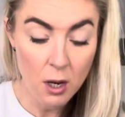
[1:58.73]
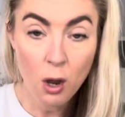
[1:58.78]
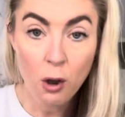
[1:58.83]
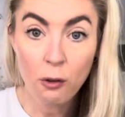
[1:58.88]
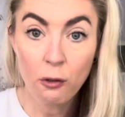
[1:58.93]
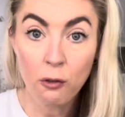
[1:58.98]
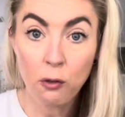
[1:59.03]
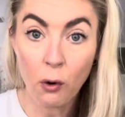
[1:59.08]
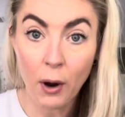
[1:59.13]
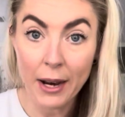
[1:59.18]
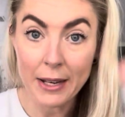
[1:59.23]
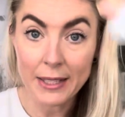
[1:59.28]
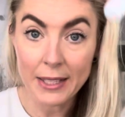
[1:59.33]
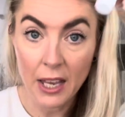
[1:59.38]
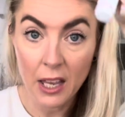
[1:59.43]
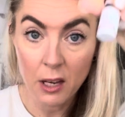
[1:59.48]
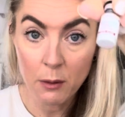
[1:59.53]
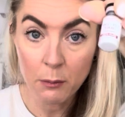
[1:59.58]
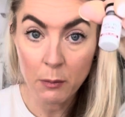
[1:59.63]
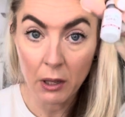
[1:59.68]
for a
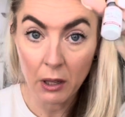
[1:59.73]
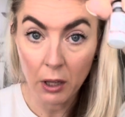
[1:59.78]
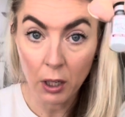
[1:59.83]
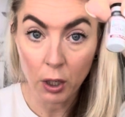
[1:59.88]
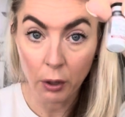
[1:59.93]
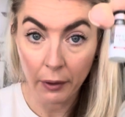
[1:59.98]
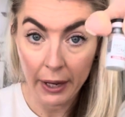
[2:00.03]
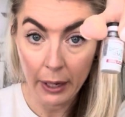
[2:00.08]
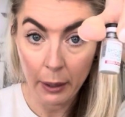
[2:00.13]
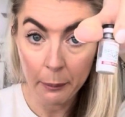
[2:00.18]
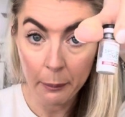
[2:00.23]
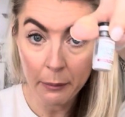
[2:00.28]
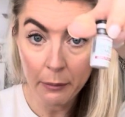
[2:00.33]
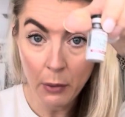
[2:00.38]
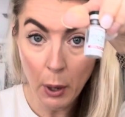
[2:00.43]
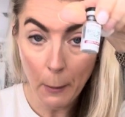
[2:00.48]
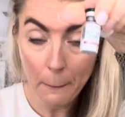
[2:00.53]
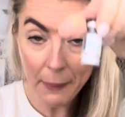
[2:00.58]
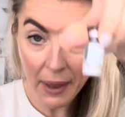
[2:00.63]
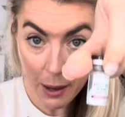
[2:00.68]
10 milligram
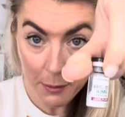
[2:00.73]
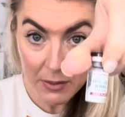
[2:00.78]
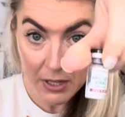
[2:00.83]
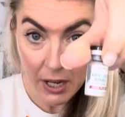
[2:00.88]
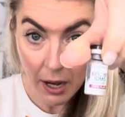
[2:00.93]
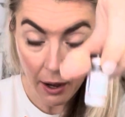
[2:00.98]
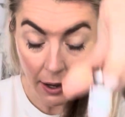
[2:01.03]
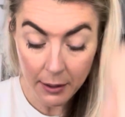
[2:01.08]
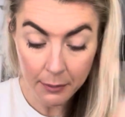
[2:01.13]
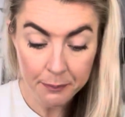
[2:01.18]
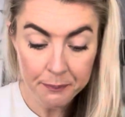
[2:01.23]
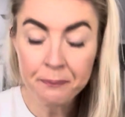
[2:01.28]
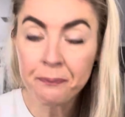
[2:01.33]
peptide.